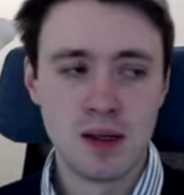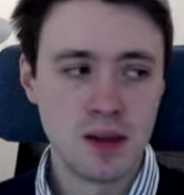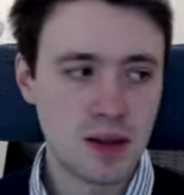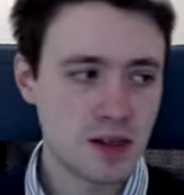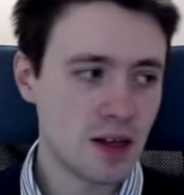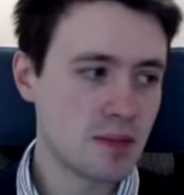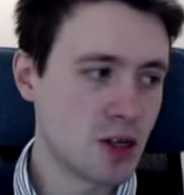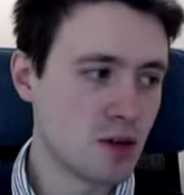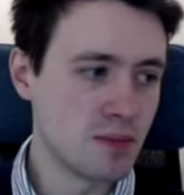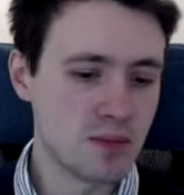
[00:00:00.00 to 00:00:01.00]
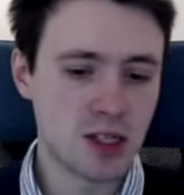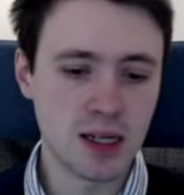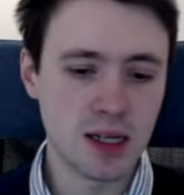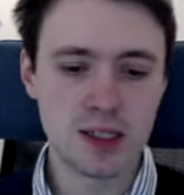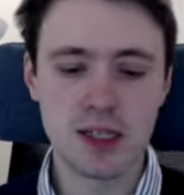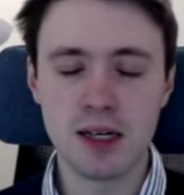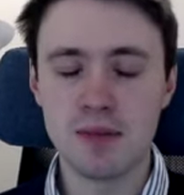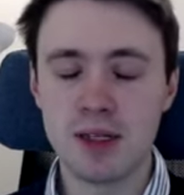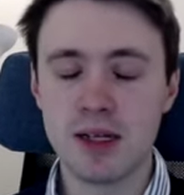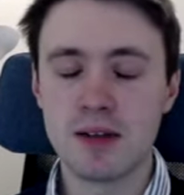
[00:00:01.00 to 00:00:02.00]
This had become slightly stale
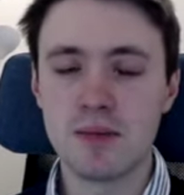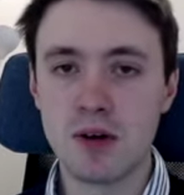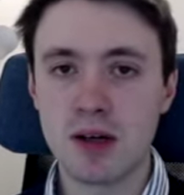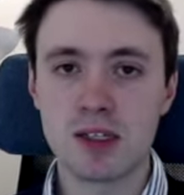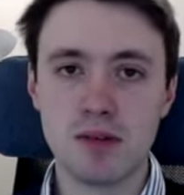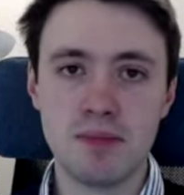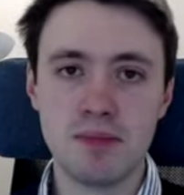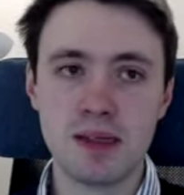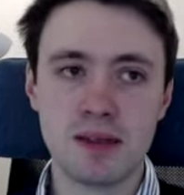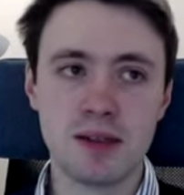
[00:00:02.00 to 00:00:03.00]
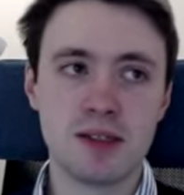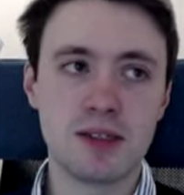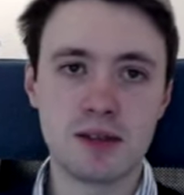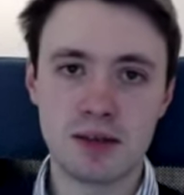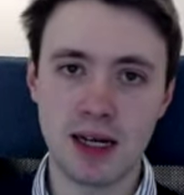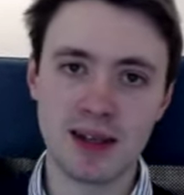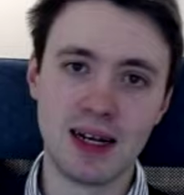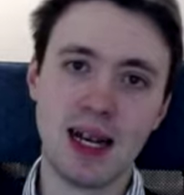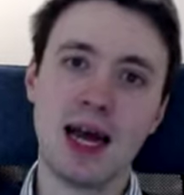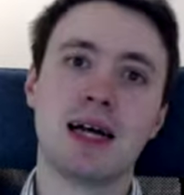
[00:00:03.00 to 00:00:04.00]
by the end of the Baroque, so Milton is kind of the
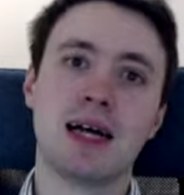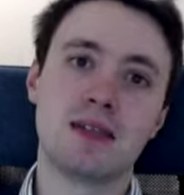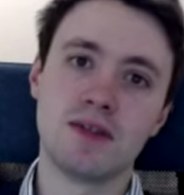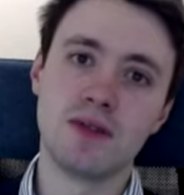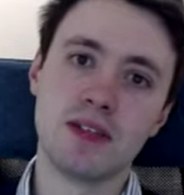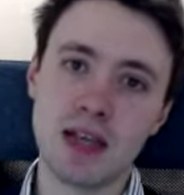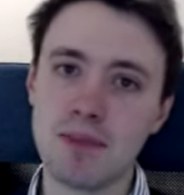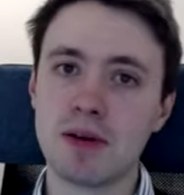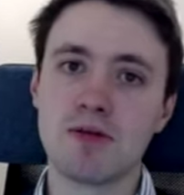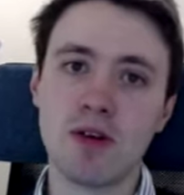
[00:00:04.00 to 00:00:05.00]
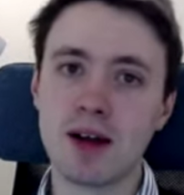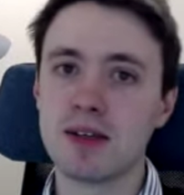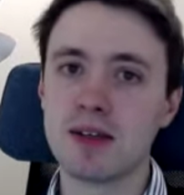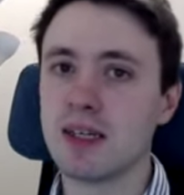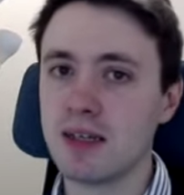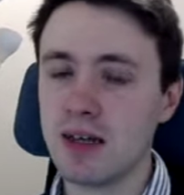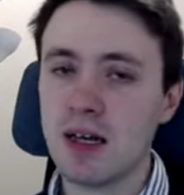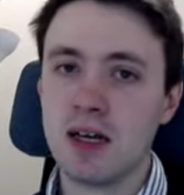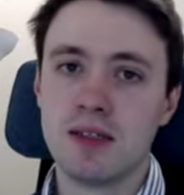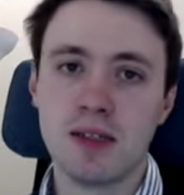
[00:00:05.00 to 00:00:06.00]
last of these epic writers that
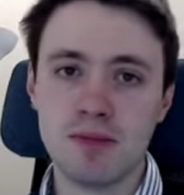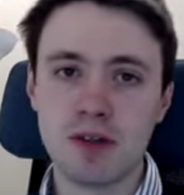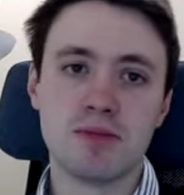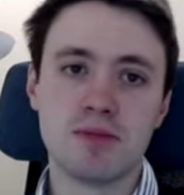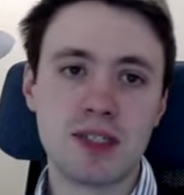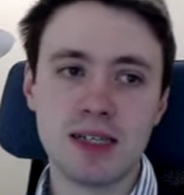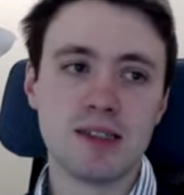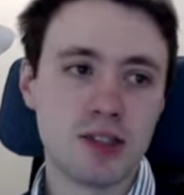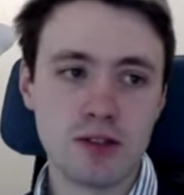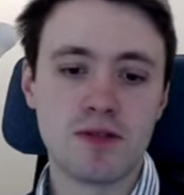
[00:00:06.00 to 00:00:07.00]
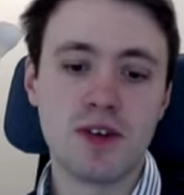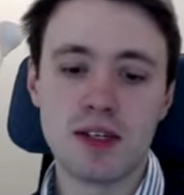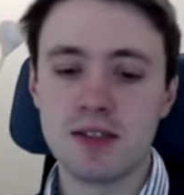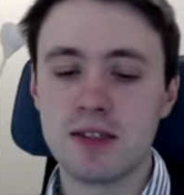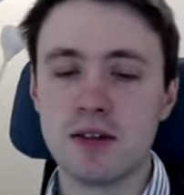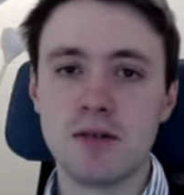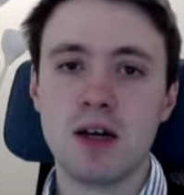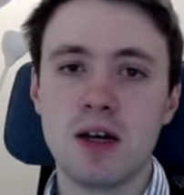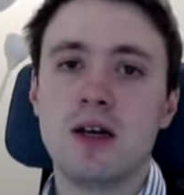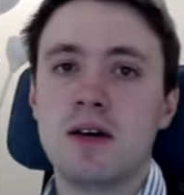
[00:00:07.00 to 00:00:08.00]
didn't become stale and stultified, so
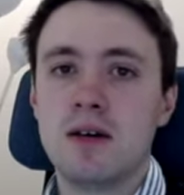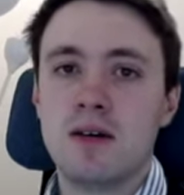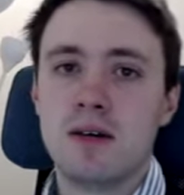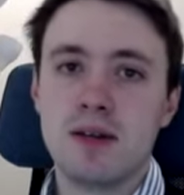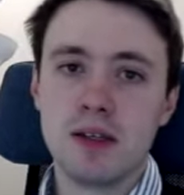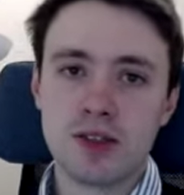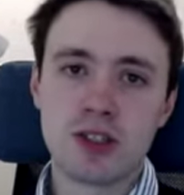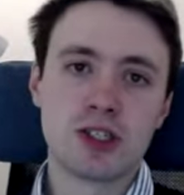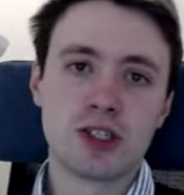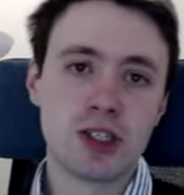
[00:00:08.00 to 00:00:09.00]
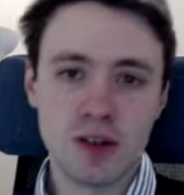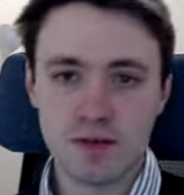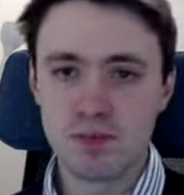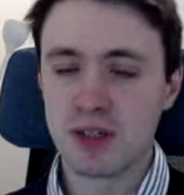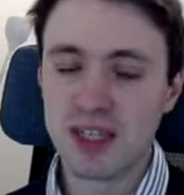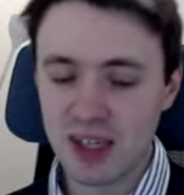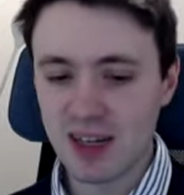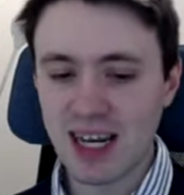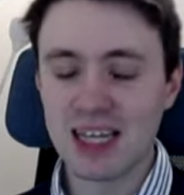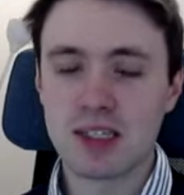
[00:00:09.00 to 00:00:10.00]
the insertion of particular
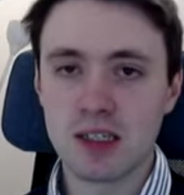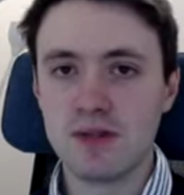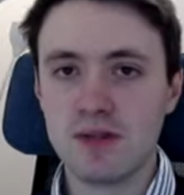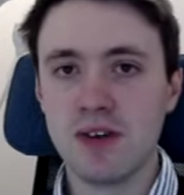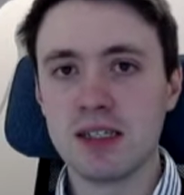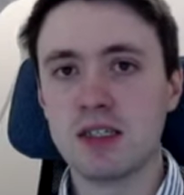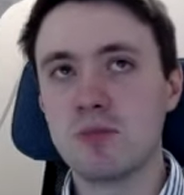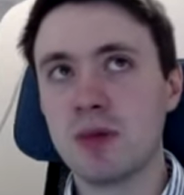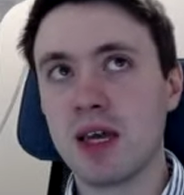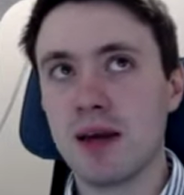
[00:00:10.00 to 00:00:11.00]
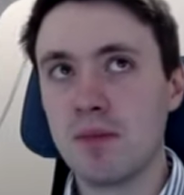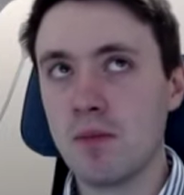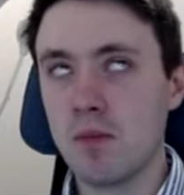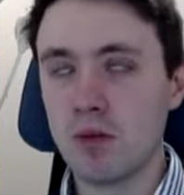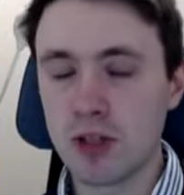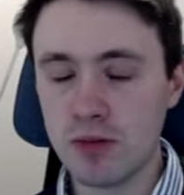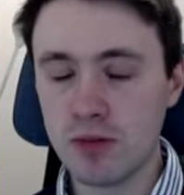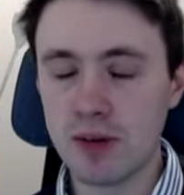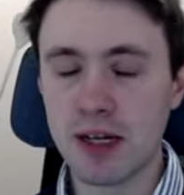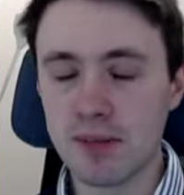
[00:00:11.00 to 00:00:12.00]
classical devices became almost too
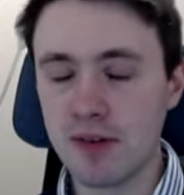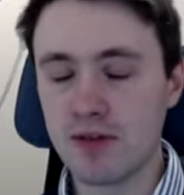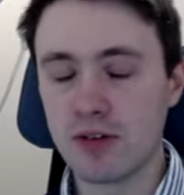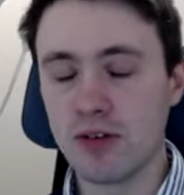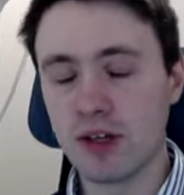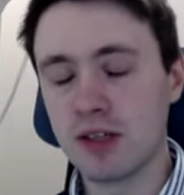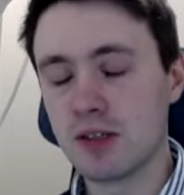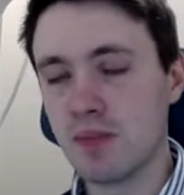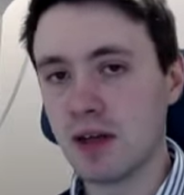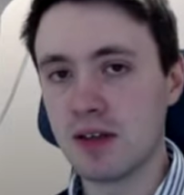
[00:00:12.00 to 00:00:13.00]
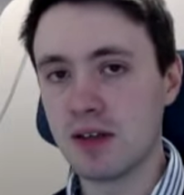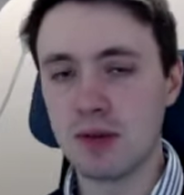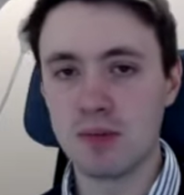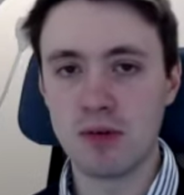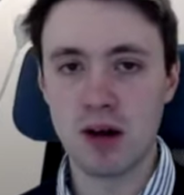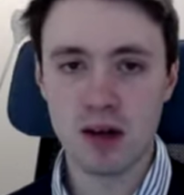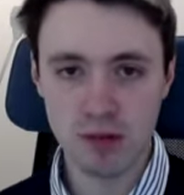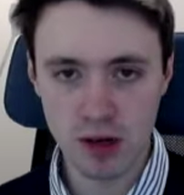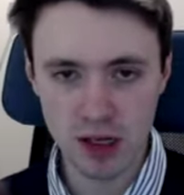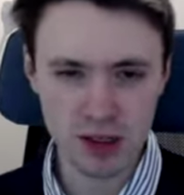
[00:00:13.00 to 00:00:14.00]
predictable for an audience by the time of the Baroque.
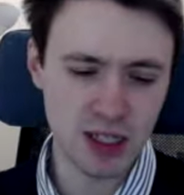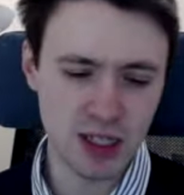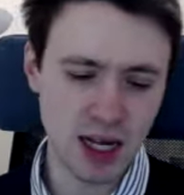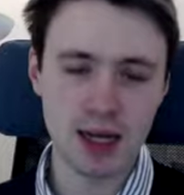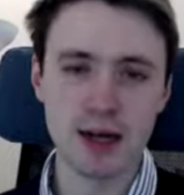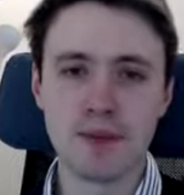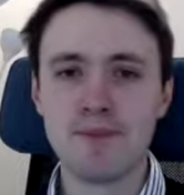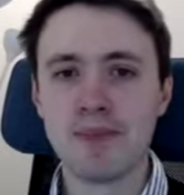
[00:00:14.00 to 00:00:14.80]
We're going to see that later.